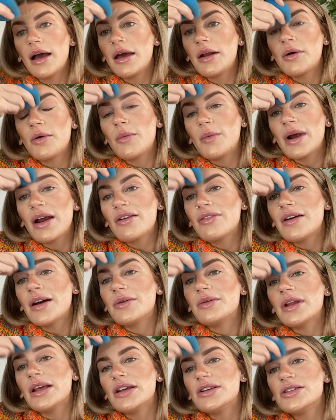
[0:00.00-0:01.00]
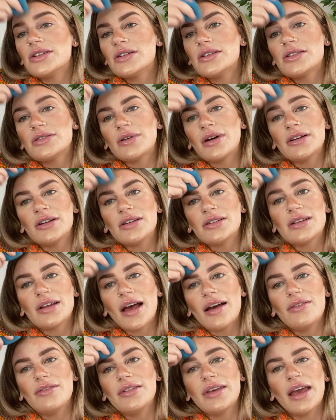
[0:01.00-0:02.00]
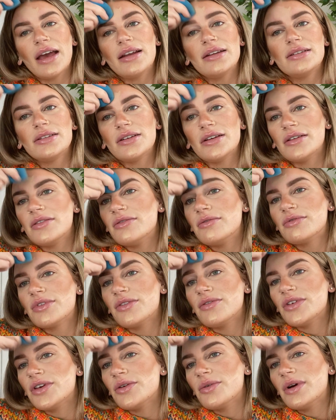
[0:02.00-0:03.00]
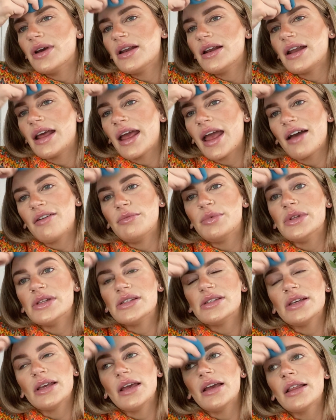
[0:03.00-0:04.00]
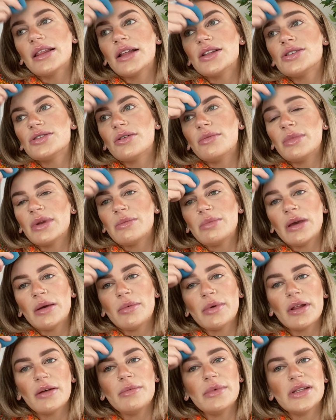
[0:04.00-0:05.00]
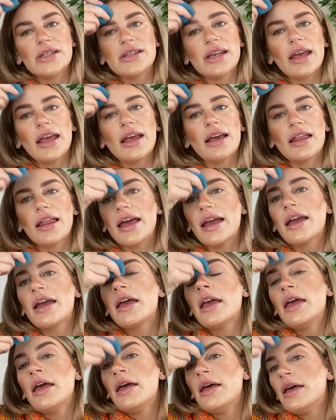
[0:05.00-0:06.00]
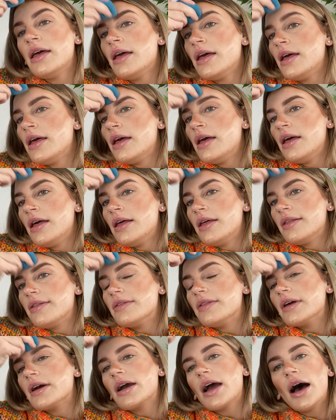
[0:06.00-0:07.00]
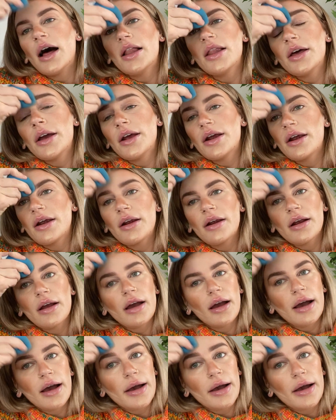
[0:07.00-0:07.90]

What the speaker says: don't wear foundation, so I just have yet to review it. And I have been seeing that so many people have been saying, like, The color